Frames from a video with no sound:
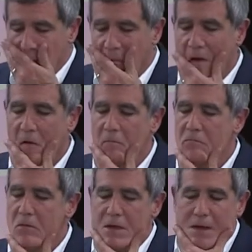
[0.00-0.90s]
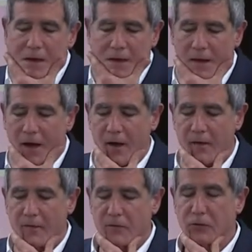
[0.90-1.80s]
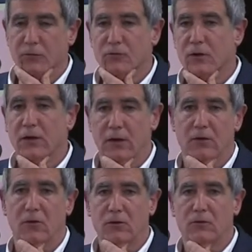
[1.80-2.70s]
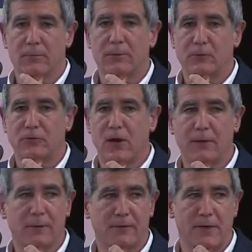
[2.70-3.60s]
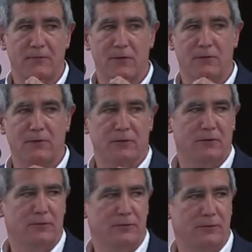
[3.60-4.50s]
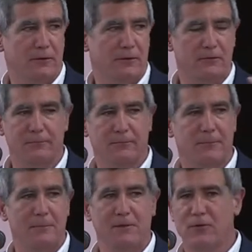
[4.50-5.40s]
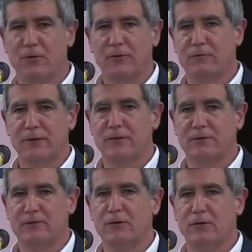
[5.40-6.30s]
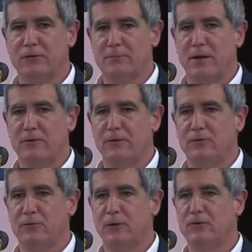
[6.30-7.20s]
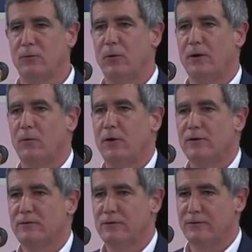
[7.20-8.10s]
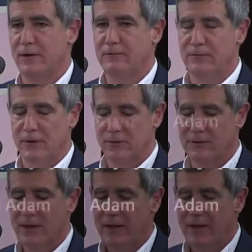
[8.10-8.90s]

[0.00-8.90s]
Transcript: Well, uh, this one's tricky. You know, you've heard people talk about the evidence, and you've, you maybe have heard conflicting signals about this, right? So, what, what is the state of things?